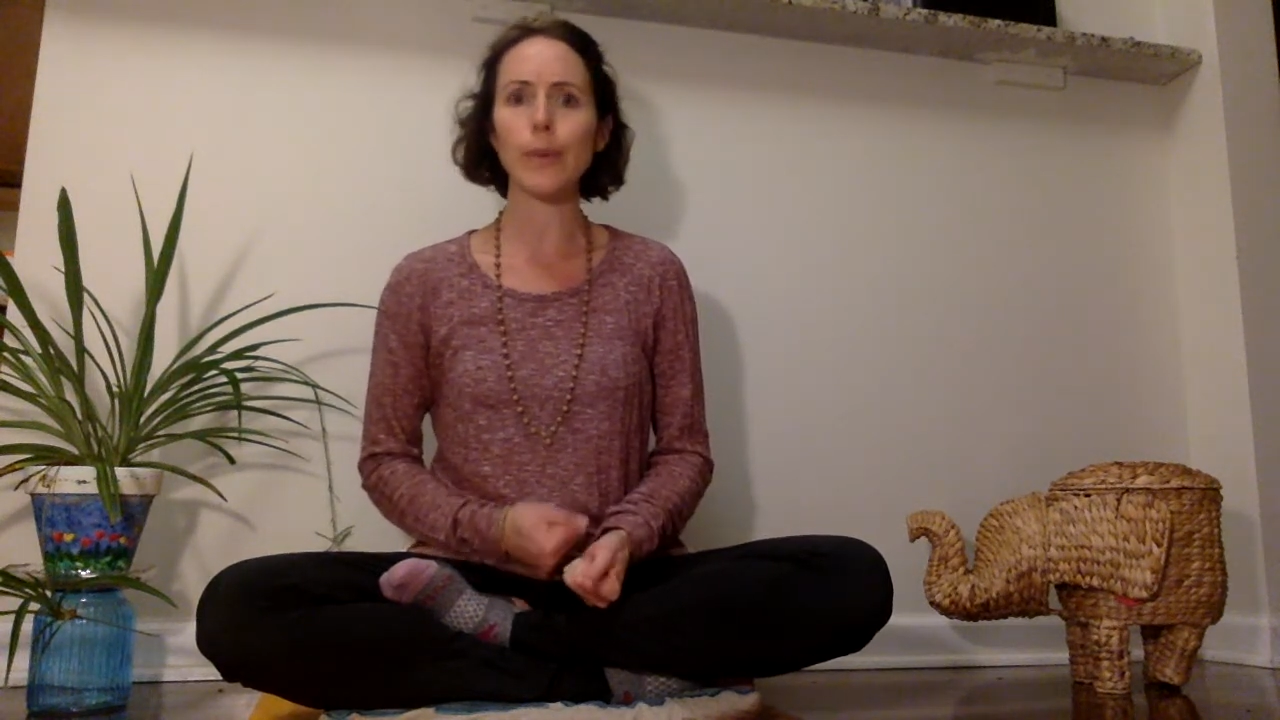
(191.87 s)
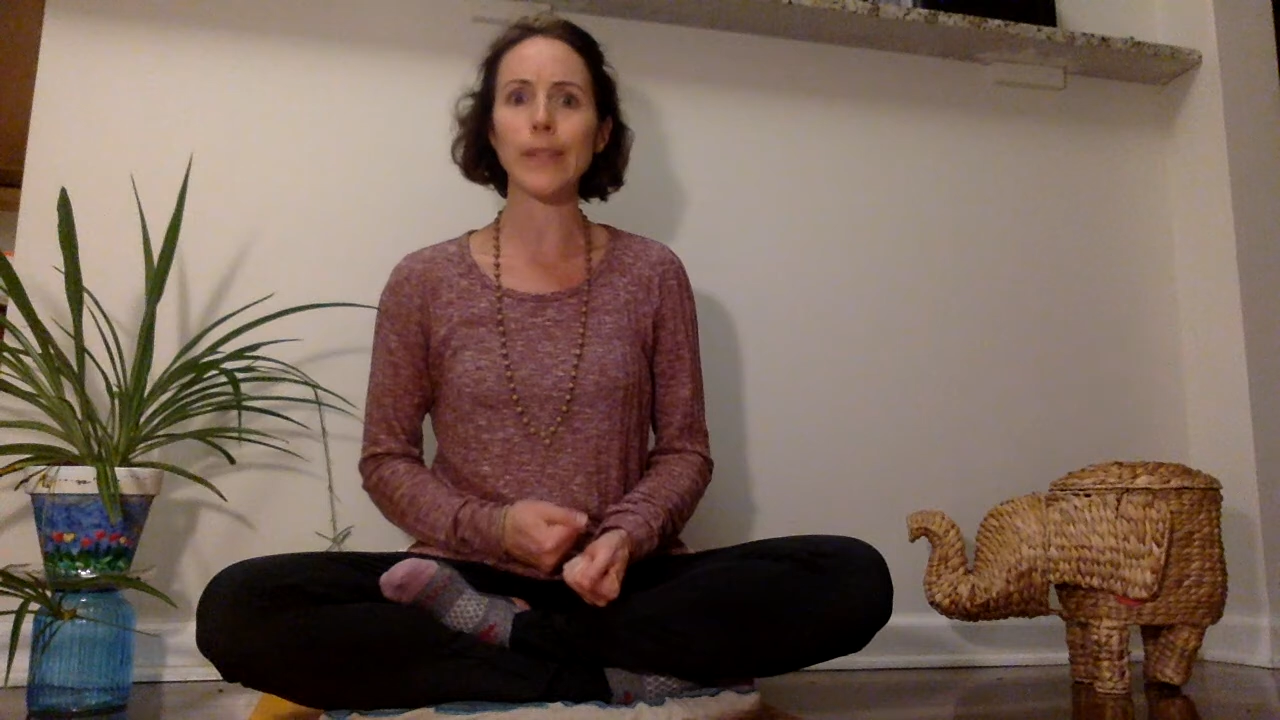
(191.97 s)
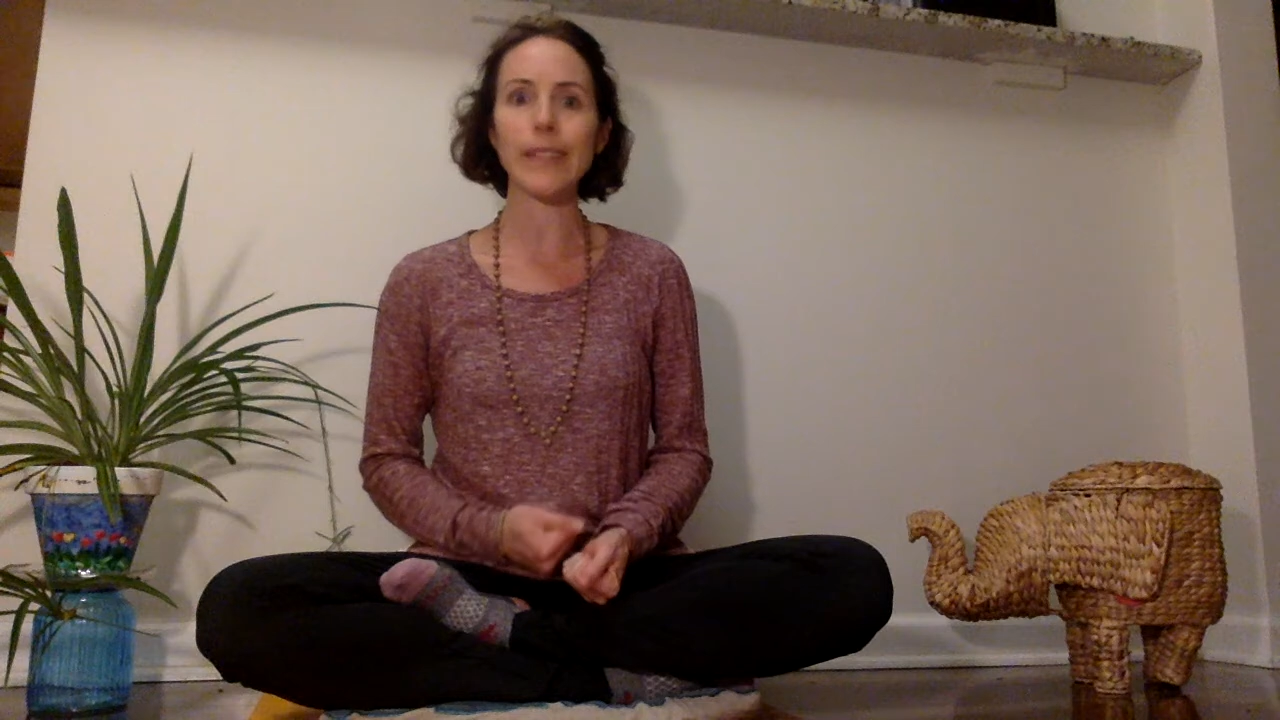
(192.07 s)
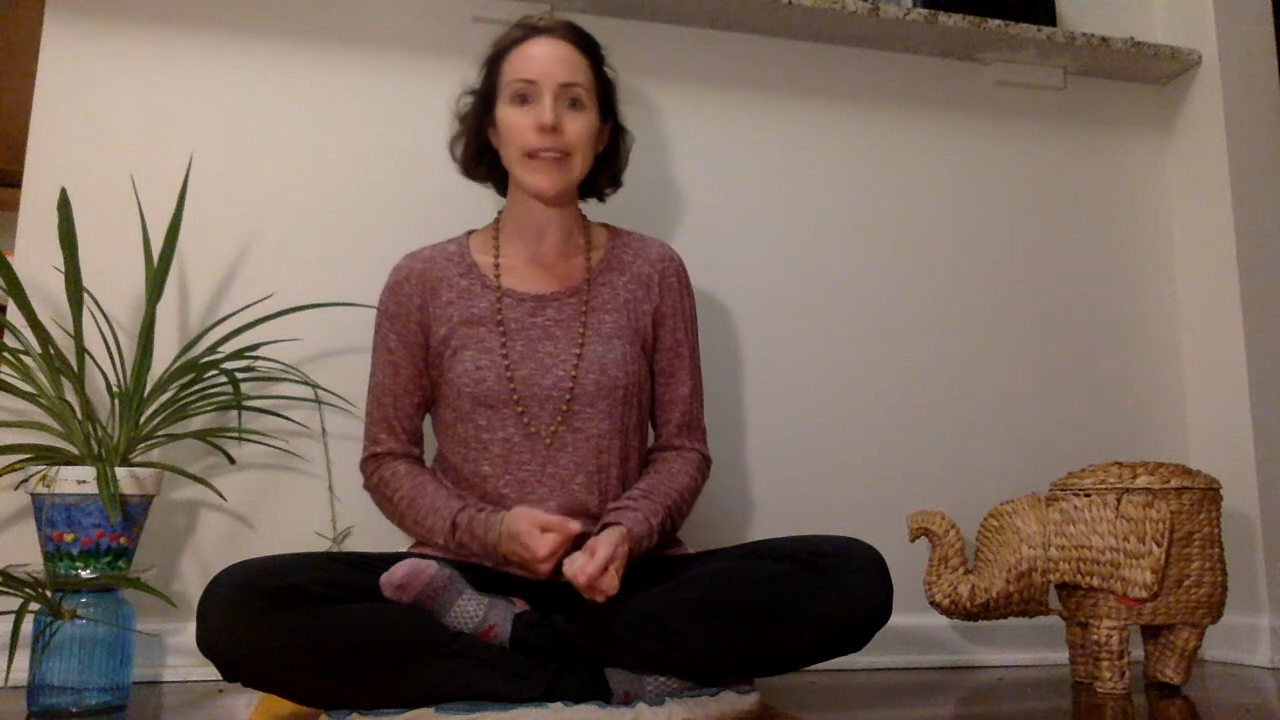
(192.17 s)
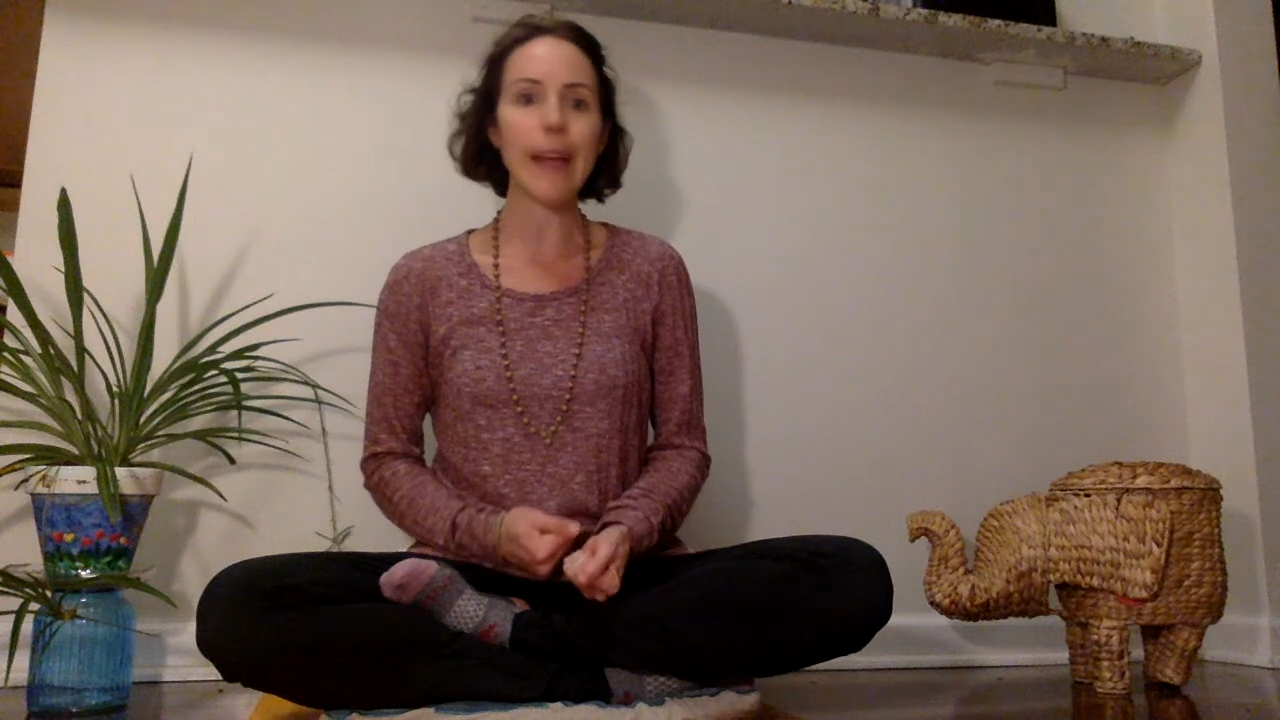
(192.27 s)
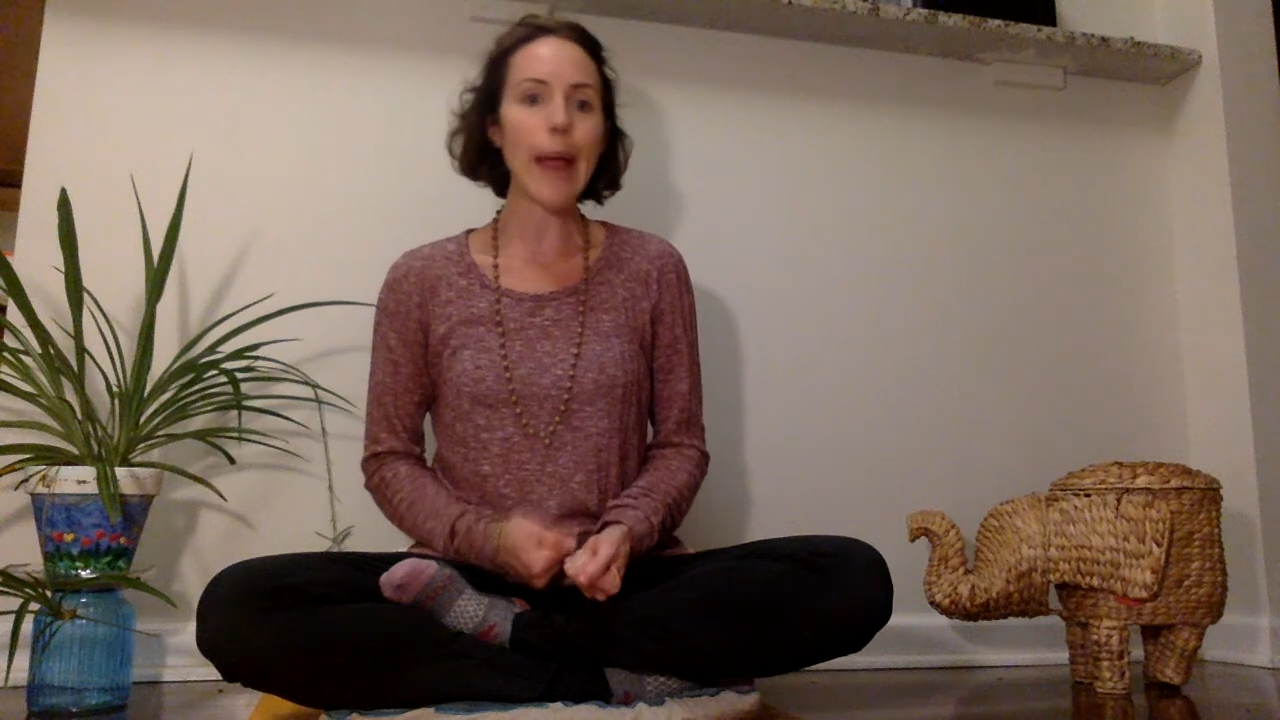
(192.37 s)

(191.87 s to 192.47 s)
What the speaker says: really